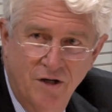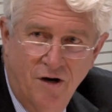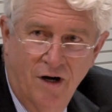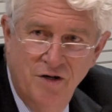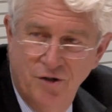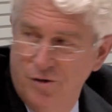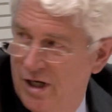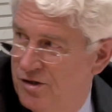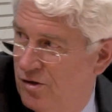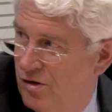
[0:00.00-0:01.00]
to
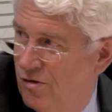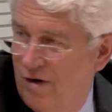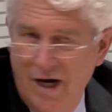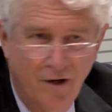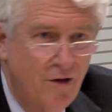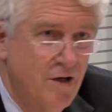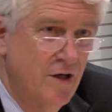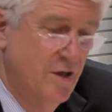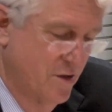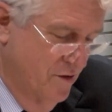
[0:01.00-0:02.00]
Arizona, to Colorado,
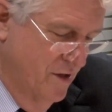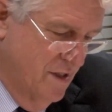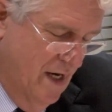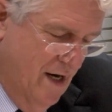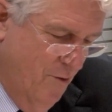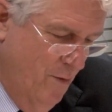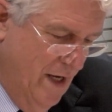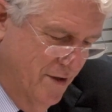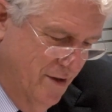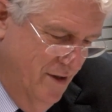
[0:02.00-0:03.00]
to entire
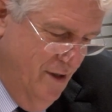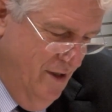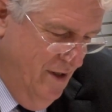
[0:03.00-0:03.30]
West.